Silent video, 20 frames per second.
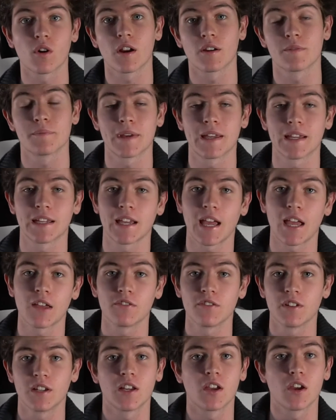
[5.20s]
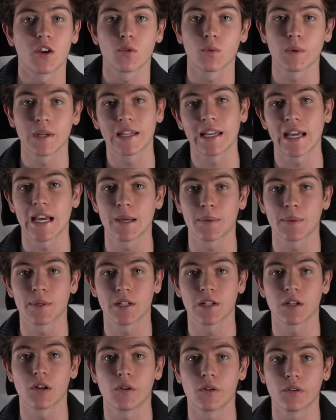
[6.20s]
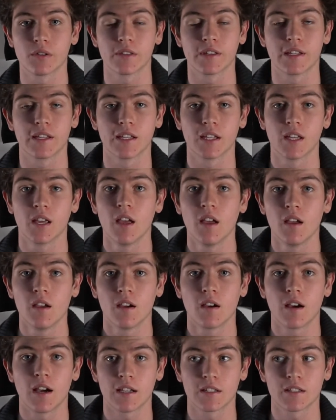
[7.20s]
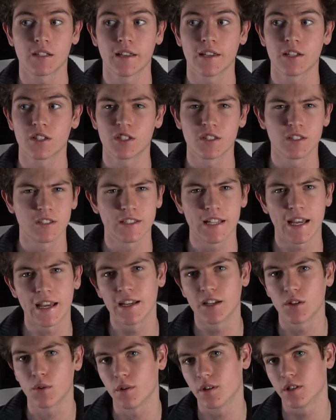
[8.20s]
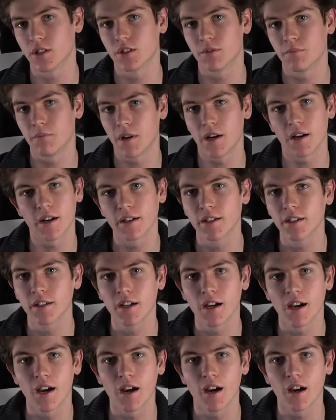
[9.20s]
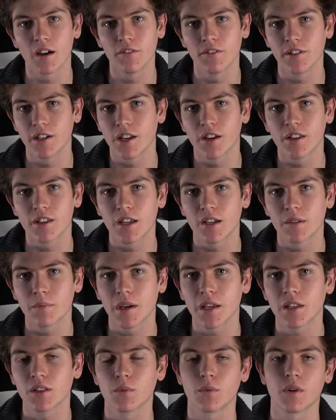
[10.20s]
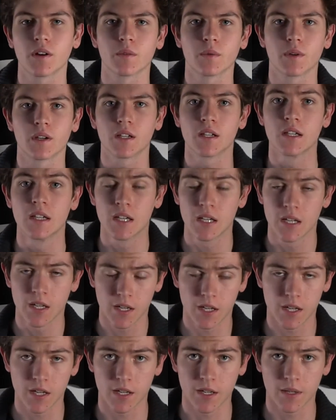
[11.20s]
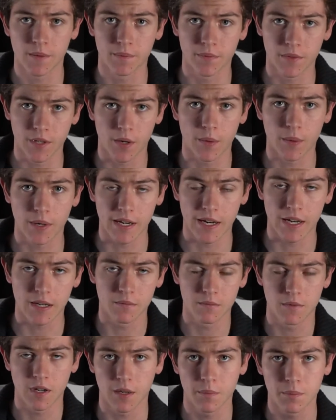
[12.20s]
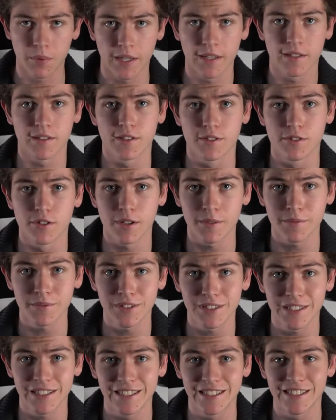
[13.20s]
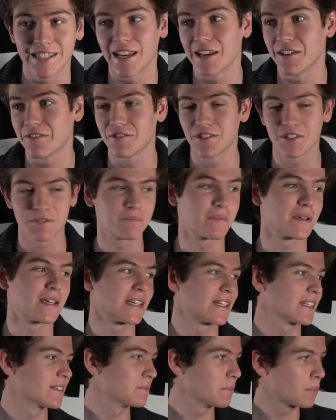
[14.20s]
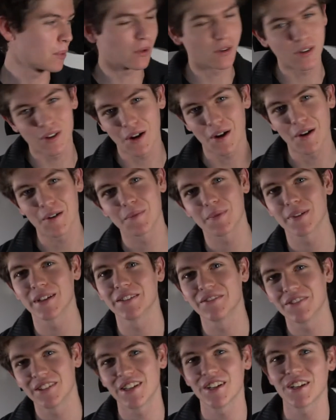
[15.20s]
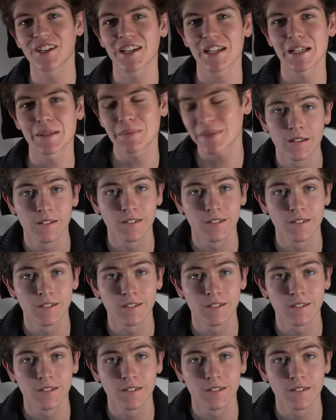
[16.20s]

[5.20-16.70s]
I'd make a video recapping on the Isolation Day video that I made, the one where I went out and I played the drums instead of just being bored at home playing video games.